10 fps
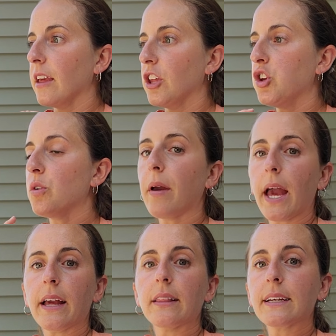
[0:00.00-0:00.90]
you
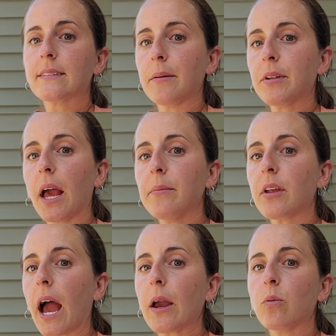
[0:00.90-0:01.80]
may, like, sometimes
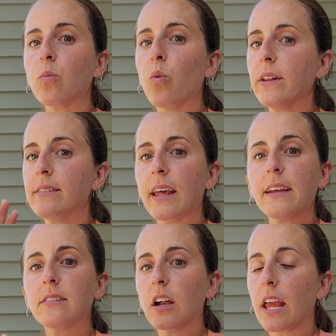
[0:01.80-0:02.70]

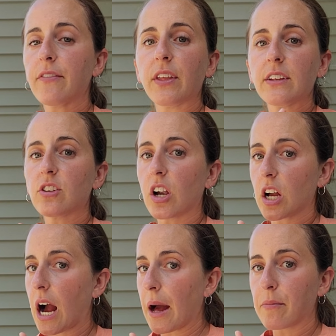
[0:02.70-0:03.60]
if they start
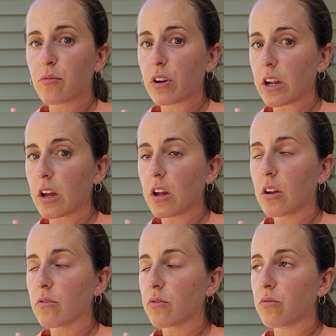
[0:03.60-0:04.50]

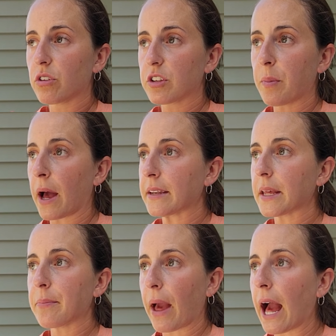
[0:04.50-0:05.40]

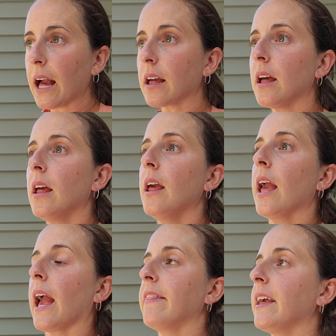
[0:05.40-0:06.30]
responding back
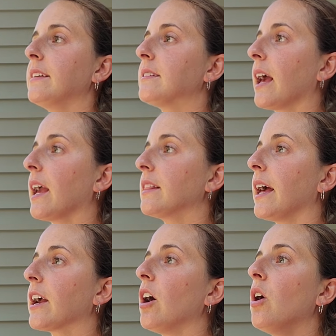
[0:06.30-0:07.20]
and they say
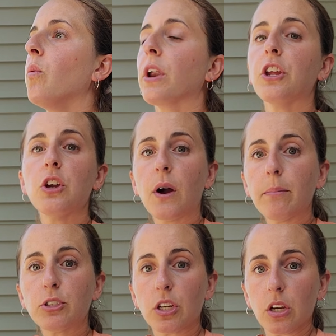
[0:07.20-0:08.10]
like, oh, what are you
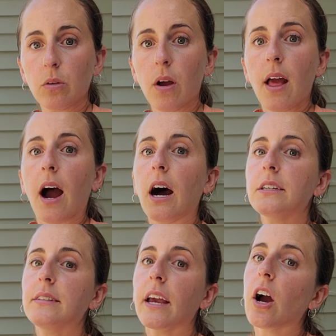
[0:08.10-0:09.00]
up to? I'll
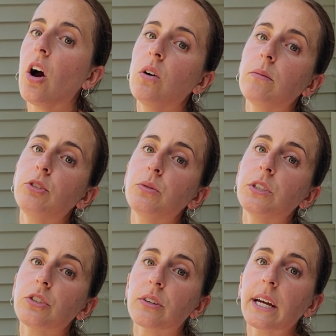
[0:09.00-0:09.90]
say, oh, I'm
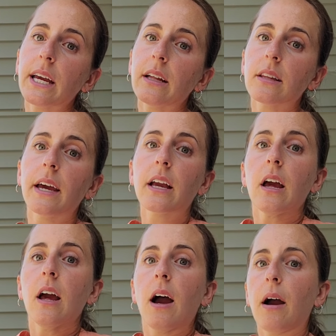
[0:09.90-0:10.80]
doing great. Like,
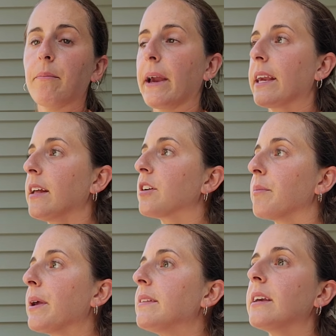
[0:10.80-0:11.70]
my kids are
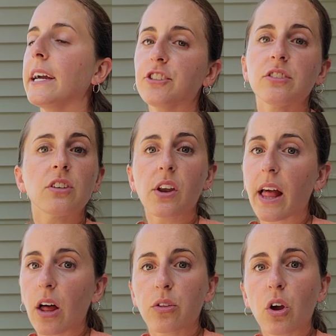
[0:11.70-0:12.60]
busy. I just started
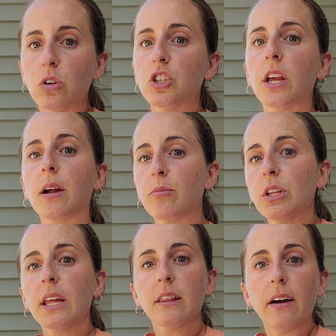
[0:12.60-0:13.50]
health coaching. I'm
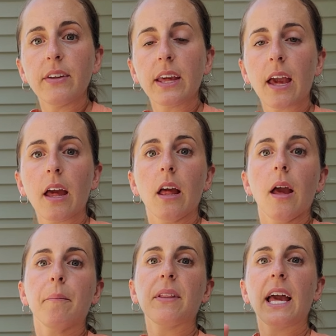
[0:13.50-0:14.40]
really loving it.
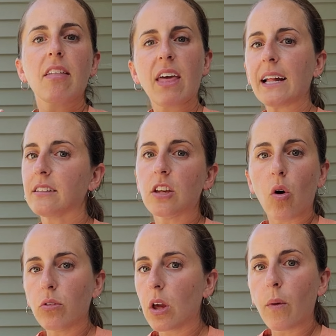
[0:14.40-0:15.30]
But like, that's the
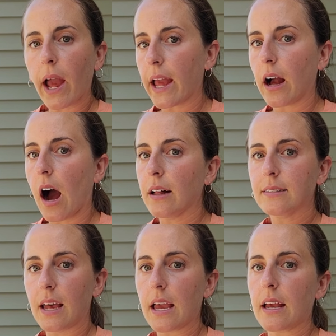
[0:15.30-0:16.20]
only way I'll
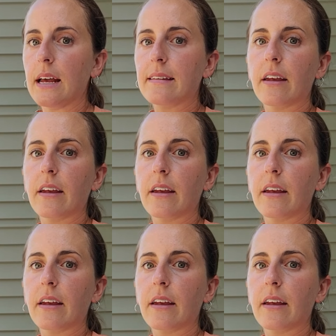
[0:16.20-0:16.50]
say it, is